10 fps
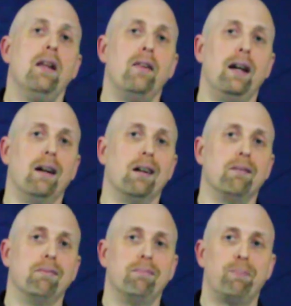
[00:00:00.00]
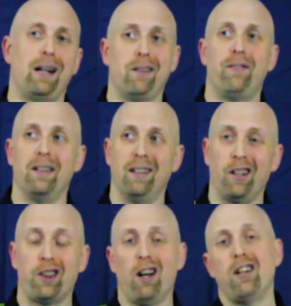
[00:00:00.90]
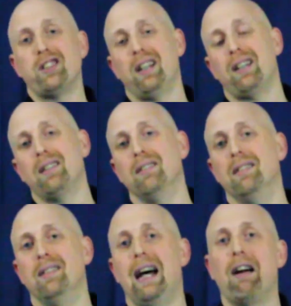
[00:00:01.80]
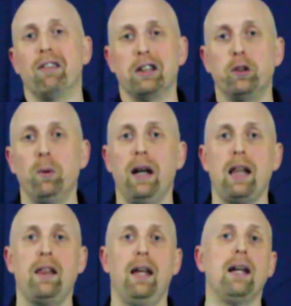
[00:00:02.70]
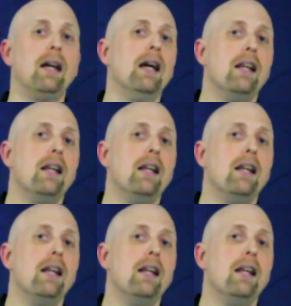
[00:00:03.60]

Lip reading: They're probably feeling lethargic and not really doing anything.